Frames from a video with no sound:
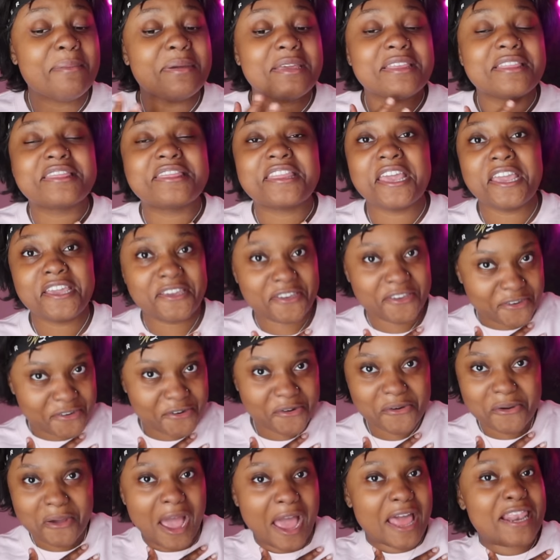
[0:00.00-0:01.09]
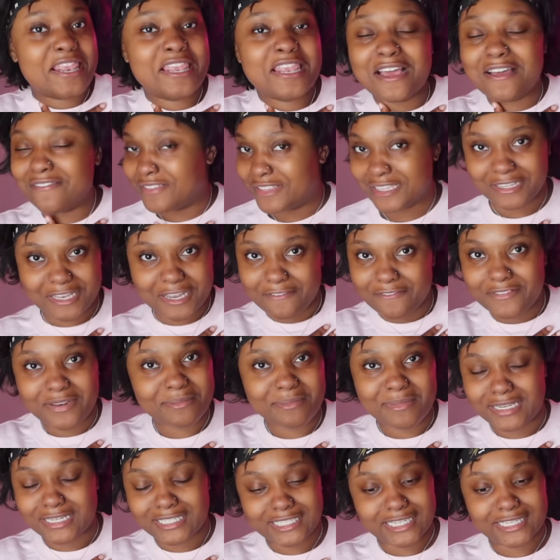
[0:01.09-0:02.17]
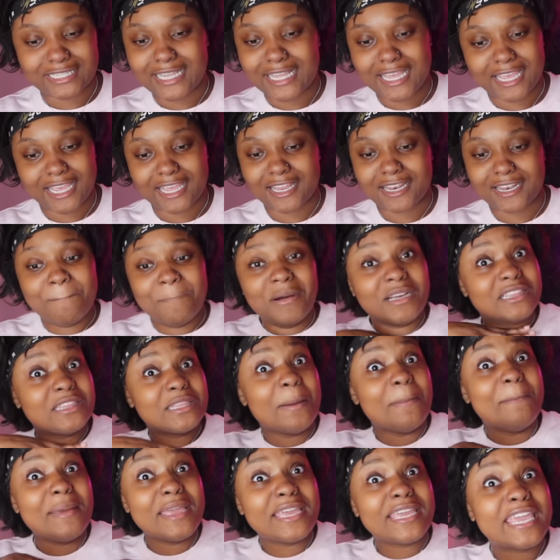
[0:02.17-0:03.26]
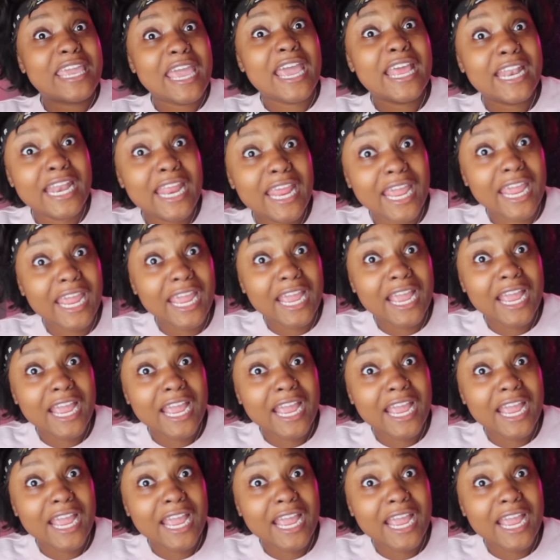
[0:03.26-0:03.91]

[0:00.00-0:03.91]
I mean, thank you. I love the lovely message at the end. But the beginning?